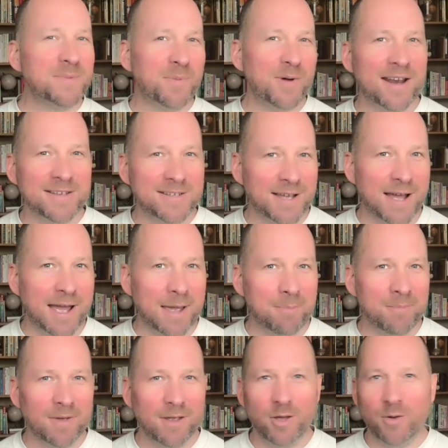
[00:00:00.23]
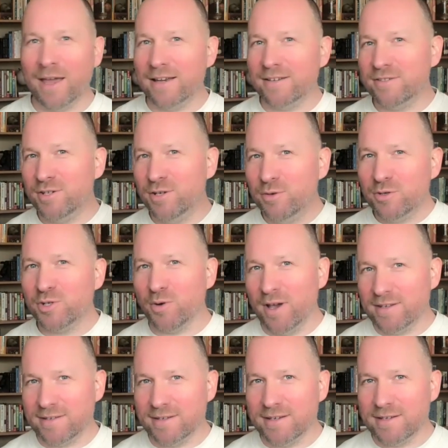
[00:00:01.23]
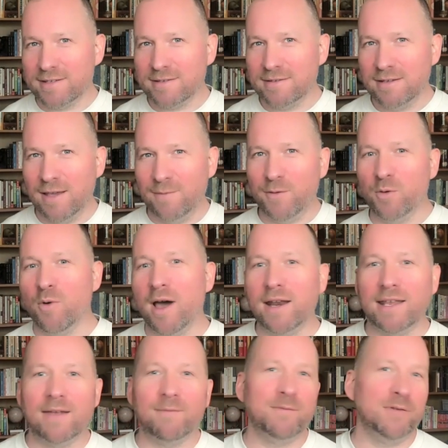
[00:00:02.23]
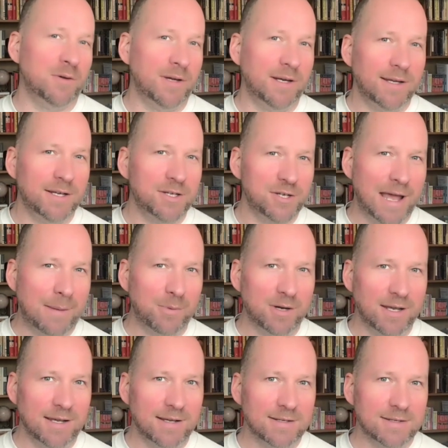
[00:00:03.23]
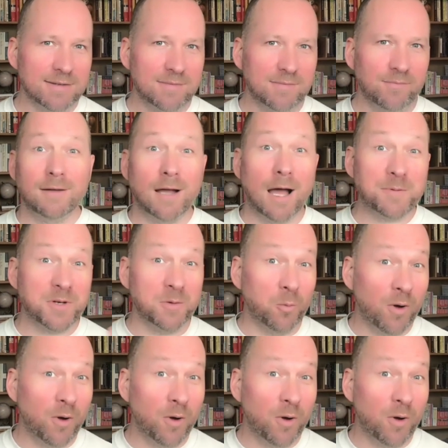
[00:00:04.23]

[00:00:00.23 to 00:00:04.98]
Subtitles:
upon a time, you had two choices if you want to get fluent in Japanese. Option